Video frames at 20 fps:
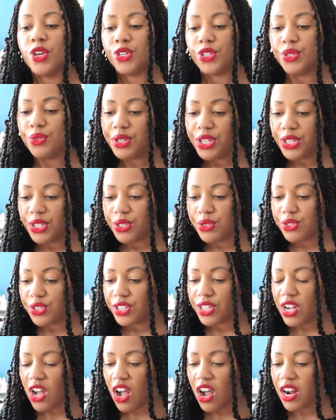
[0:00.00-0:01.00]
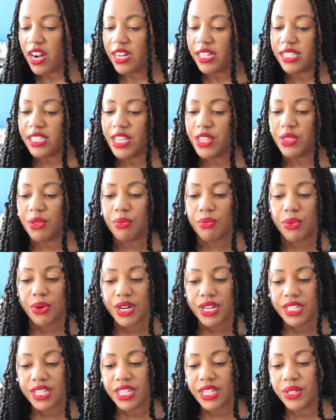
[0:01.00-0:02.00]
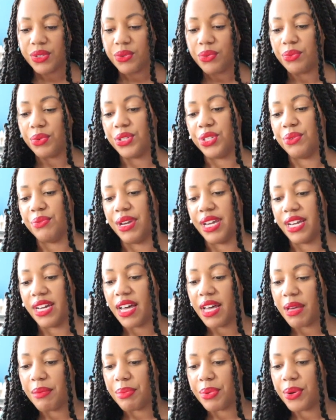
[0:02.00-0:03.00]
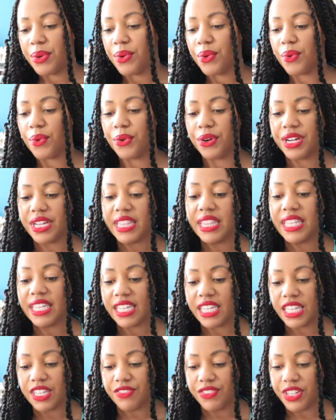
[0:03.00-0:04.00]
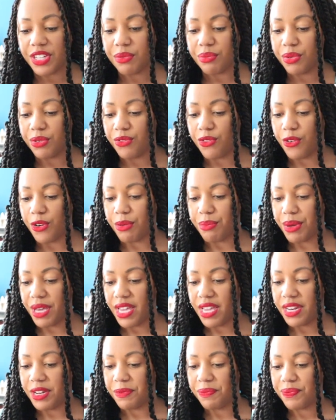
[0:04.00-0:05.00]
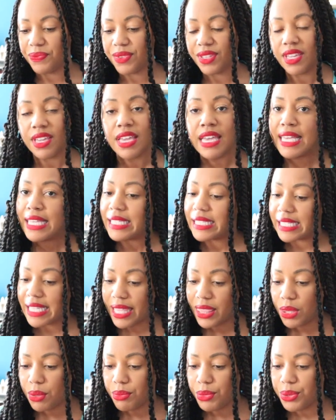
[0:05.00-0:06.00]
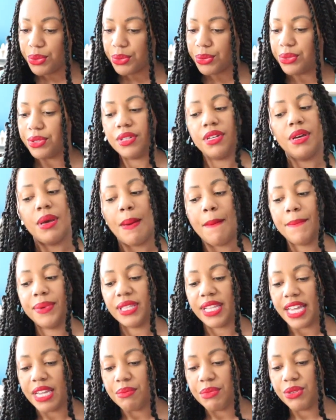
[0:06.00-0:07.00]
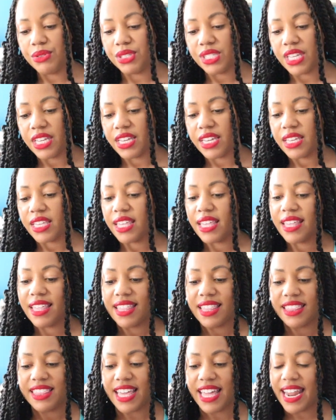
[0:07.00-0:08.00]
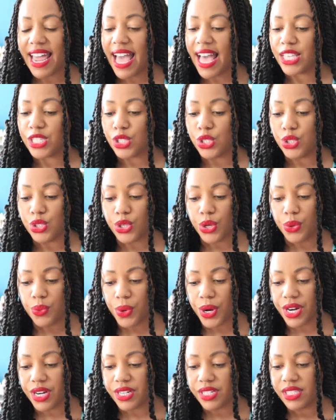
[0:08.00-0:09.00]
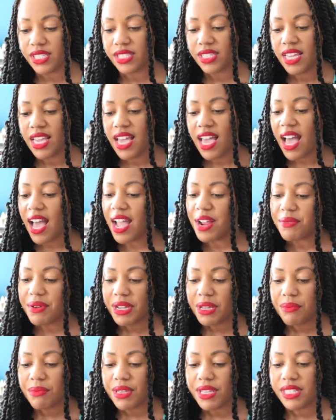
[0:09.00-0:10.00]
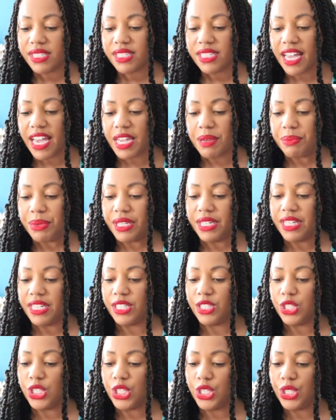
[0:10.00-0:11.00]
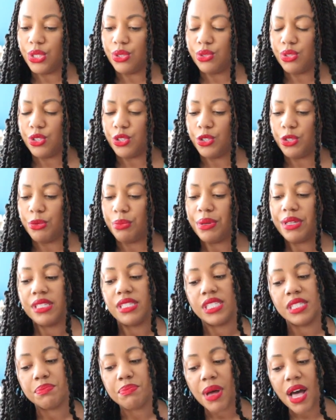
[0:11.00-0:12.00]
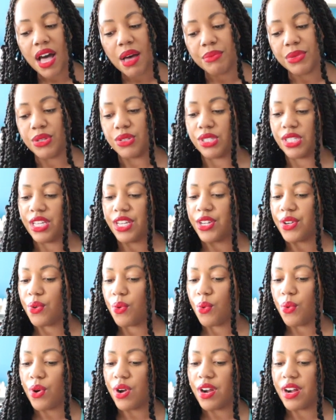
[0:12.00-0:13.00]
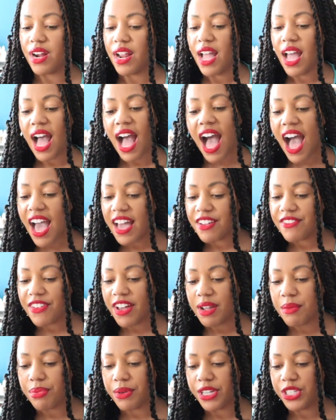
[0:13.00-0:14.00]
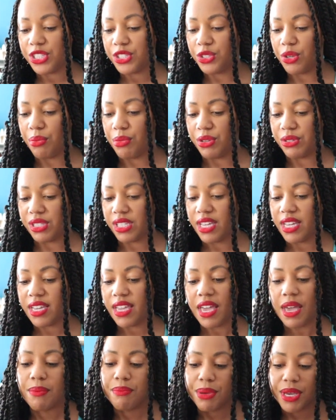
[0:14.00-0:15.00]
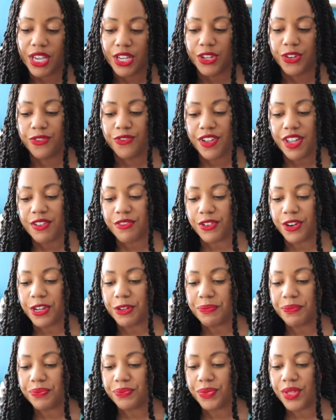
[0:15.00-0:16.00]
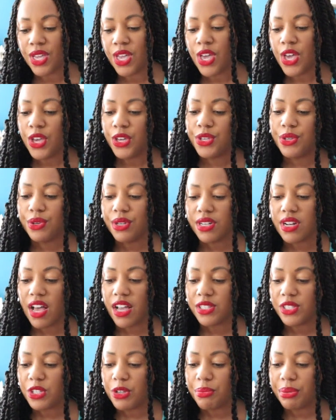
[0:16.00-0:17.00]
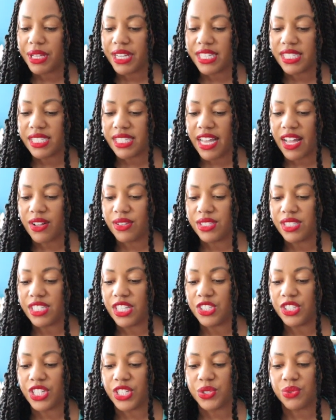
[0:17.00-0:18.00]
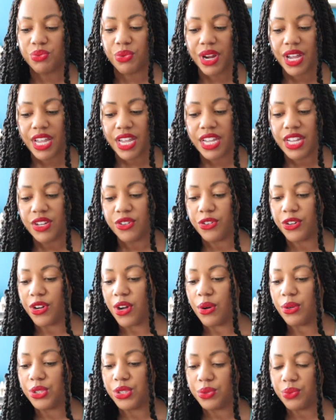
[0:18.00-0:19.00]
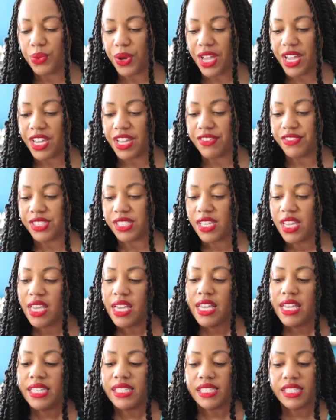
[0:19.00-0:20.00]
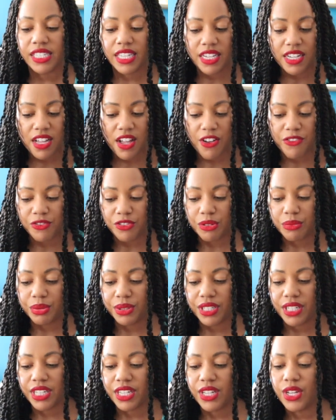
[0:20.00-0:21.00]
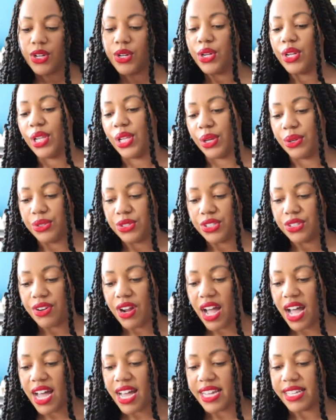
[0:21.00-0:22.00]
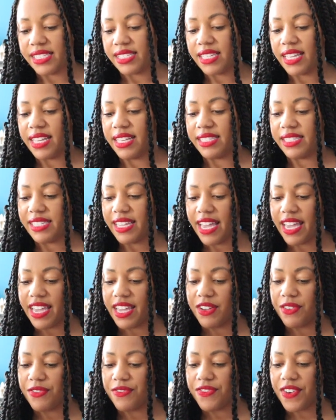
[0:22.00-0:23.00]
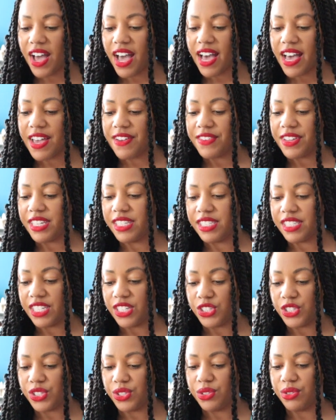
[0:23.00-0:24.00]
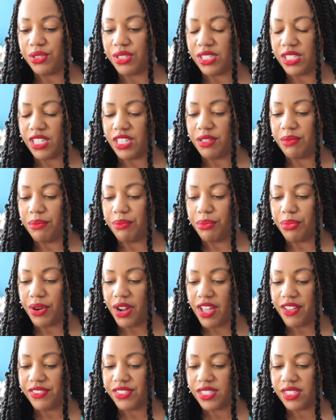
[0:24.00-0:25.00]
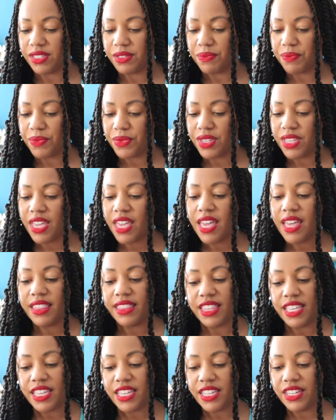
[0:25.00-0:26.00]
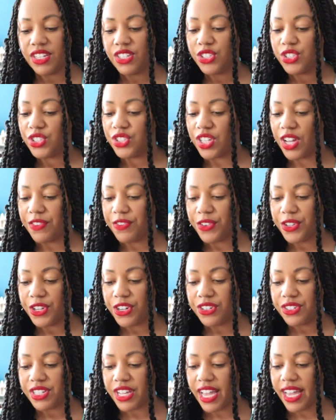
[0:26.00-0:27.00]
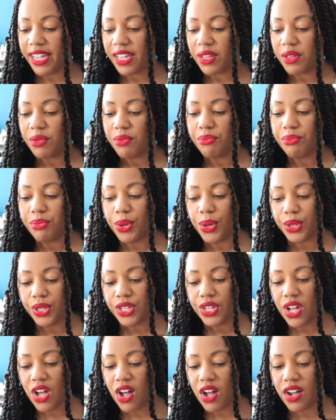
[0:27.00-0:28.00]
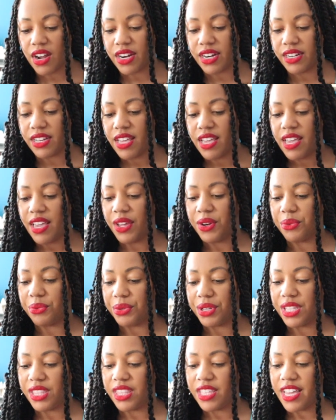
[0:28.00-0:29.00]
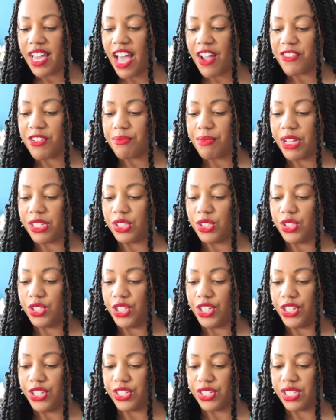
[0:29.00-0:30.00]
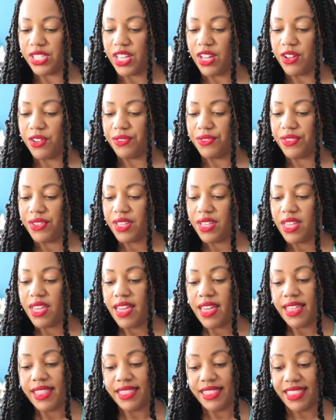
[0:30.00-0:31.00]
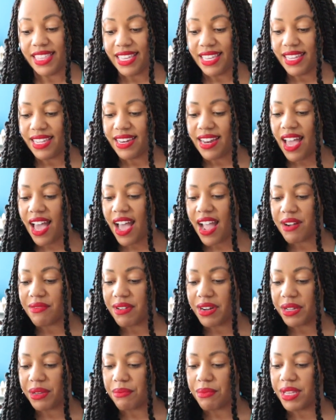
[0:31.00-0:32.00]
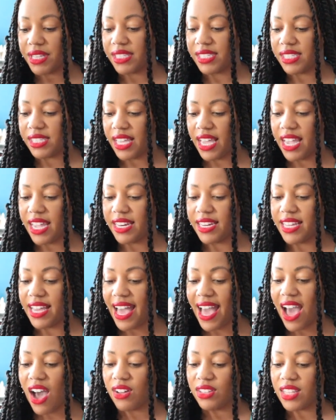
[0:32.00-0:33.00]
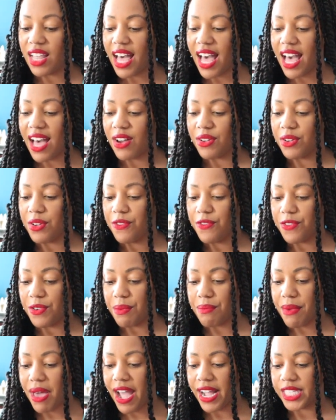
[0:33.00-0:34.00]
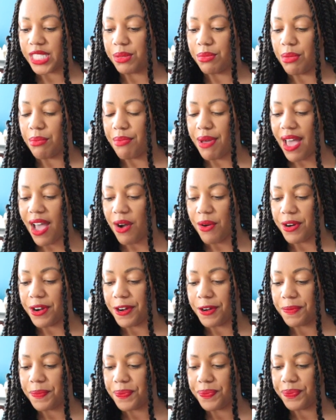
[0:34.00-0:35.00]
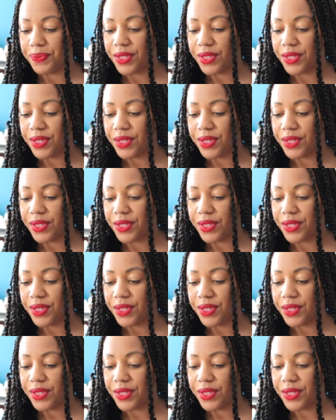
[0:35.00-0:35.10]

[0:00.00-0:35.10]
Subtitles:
you can use your cards in the morning when you wake up or in the evening before bed. Set the mood, play music that has no words. I recommend typing into YouTube spa music or high vibrational music and pick your favorite. You can also play sounds such as rain or ocean waves. Sit comfortably, close your eyes, and take 5 intentional deep breaths. Then shuffle your deck, pull a card, and read the affirmation to yourself. Then I recommend saying it out loud for maximum power.